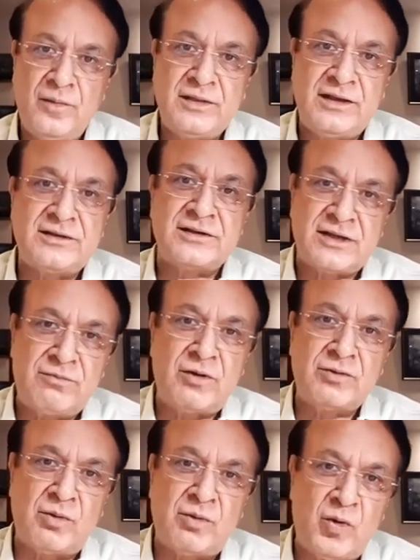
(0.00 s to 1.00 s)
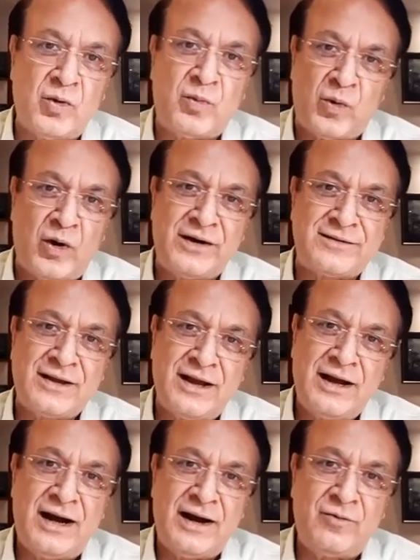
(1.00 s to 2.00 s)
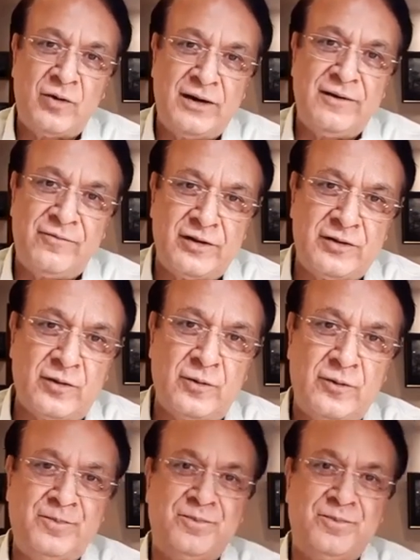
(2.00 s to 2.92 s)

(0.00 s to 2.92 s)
These are some of the moot points I would leave with you.